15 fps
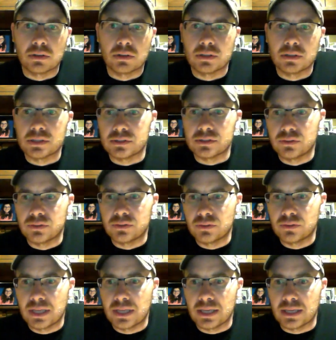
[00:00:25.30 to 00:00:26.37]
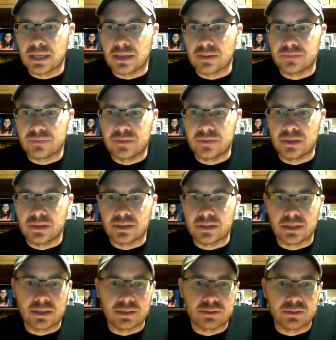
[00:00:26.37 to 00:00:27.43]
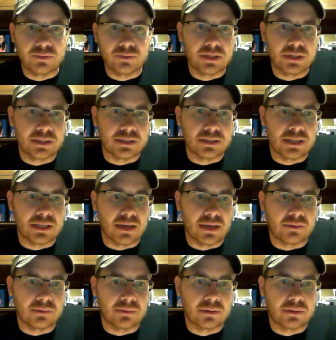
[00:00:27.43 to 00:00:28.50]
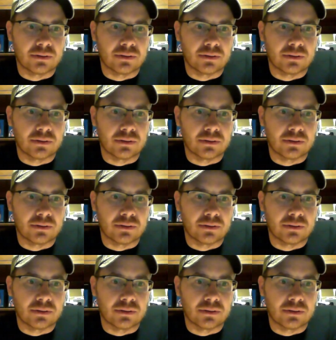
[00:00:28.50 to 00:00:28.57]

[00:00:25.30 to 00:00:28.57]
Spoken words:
this Google Hangouts deal, I gotta shrink this down.